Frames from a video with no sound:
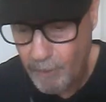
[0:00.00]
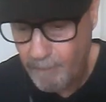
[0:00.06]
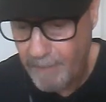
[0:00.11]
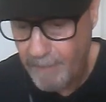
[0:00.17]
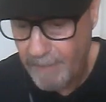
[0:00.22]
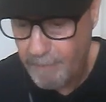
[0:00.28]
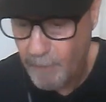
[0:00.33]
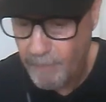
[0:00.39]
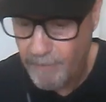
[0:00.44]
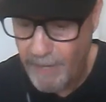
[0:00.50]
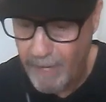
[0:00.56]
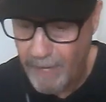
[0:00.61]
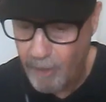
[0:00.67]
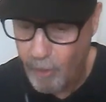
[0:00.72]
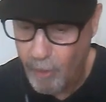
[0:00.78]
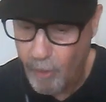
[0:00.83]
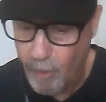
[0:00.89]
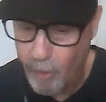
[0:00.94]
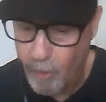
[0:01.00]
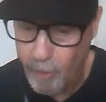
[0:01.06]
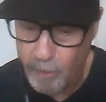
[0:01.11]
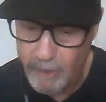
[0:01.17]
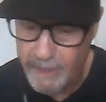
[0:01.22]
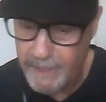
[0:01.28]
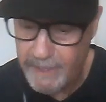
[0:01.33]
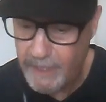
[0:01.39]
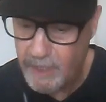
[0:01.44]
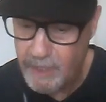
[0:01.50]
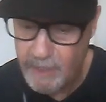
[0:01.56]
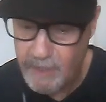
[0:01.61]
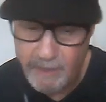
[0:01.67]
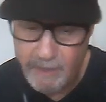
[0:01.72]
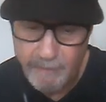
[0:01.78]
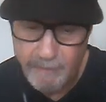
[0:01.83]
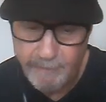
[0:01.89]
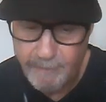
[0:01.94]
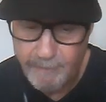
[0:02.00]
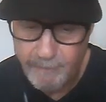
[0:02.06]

a member of Alcoholics